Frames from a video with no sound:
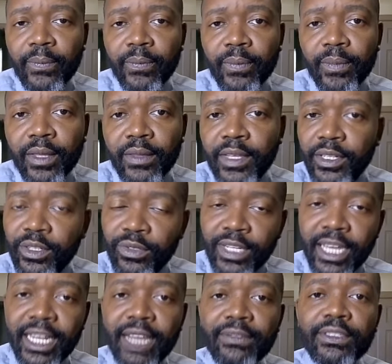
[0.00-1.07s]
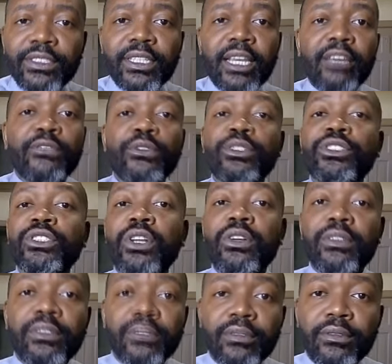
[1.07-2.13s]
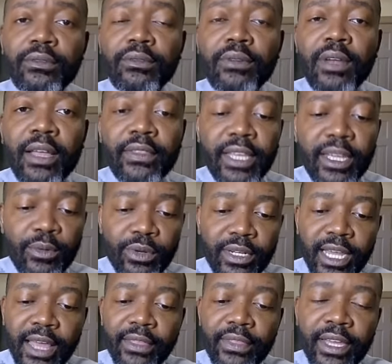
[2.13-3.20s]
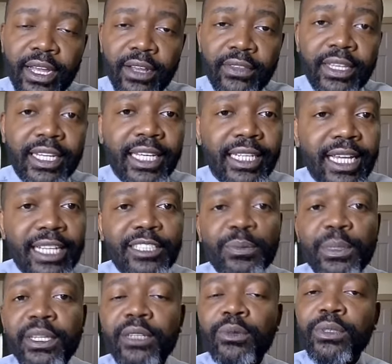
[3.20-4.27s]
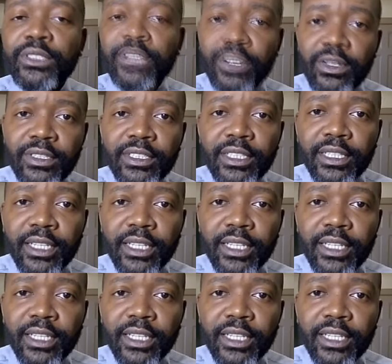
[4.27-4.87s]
They do not have to say for certain, right? They were not there. They cannot speak with certainty.